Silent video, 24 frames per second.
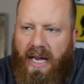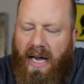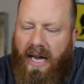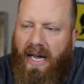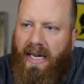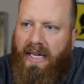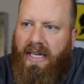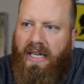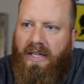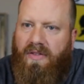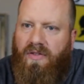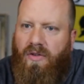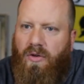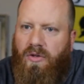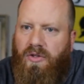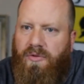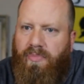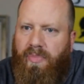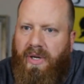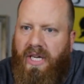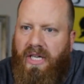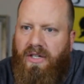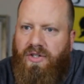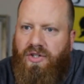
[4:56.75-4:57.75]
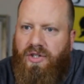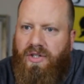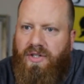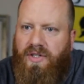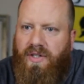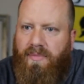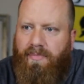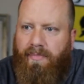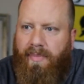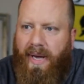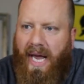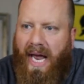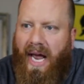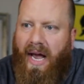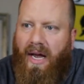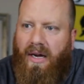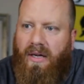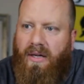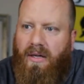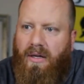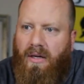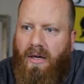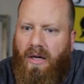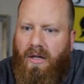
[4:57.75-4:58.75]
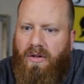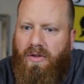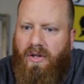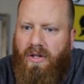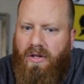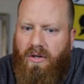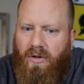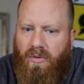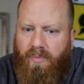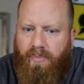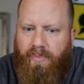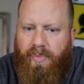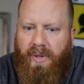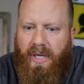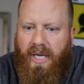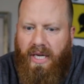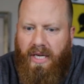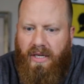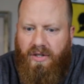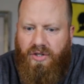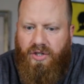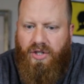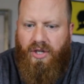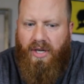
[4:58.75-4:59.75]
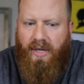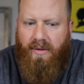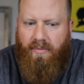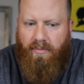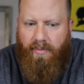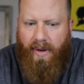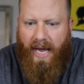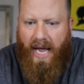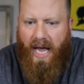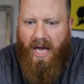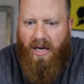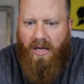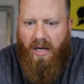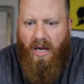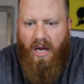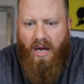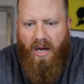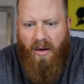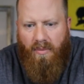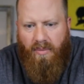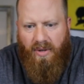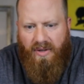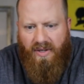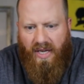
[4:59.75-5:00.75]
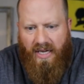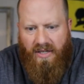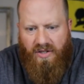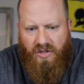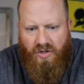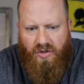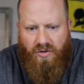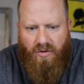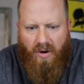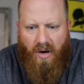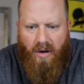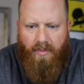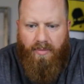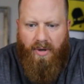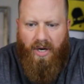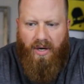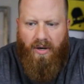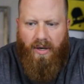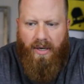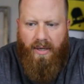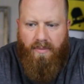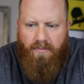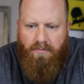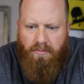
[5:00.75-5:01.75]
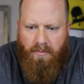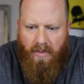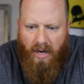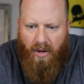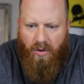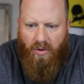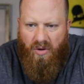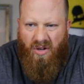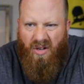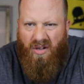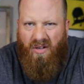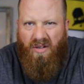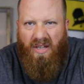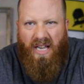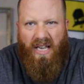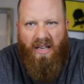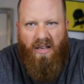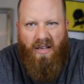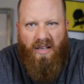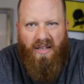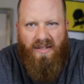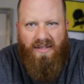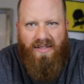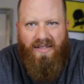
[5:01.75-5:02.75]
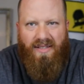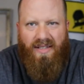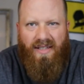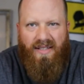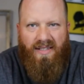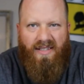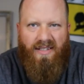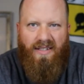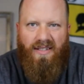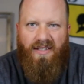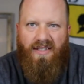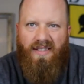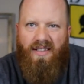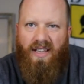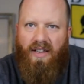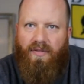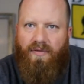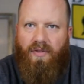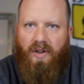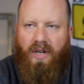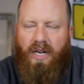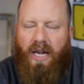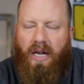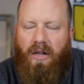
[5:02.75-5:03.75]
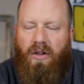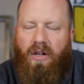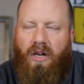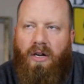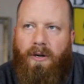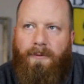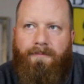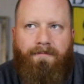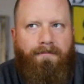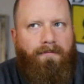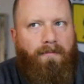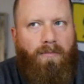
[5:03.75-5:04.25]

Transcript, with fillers: I get those peaches and back, a little peach and back, but that strawberry milk consistency vanilla